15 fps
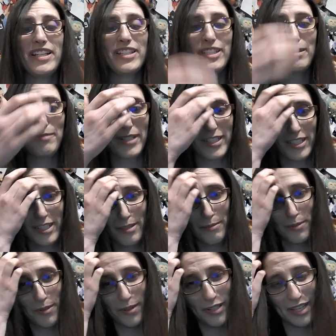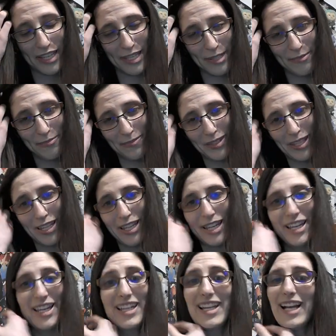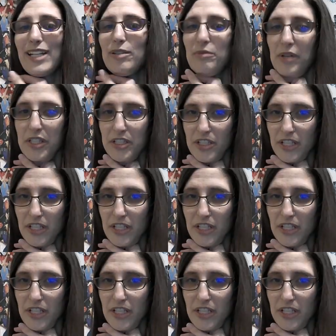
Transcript: She makes a good point. Gotta wonder